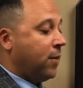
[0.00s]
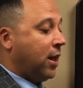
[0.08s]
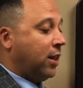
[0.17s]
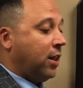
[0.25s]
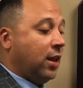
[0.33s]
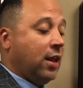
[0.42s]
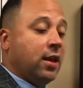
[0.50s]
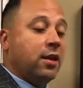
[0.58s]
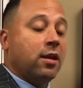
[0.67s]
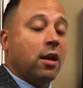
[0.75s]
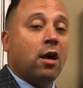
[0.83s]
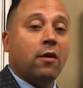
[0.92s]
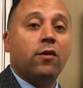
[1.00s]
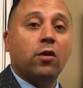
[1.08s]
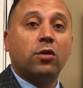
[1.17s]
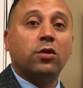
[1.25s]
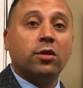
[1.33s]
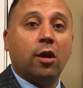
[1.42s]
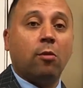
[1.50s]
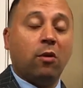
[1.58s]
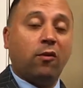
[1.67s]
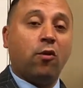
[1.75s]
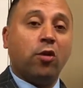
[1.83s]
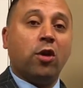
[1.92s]
At the end of your sale,
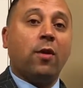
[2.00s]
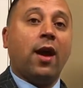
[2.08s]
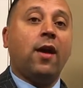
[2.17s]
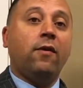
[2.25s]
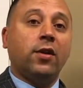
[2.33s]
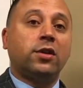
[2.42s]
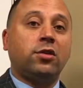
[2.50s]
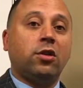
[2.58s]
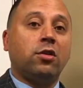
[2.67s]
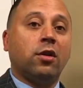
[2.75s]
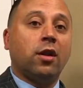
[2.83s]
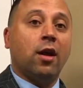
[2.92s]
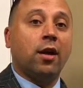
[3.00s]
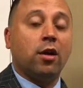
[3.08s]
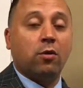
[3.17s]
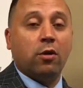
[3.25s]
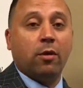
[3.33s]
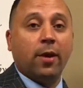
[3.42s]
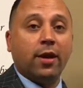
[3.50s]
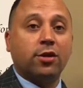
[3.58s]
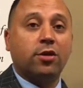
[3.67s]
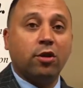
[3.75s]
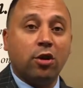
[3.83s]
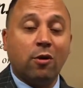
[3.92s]
before you hand this to your client, you want to make
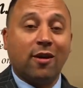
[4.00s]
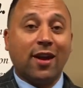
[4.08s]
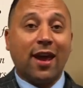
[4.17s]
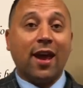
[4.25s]
sure you are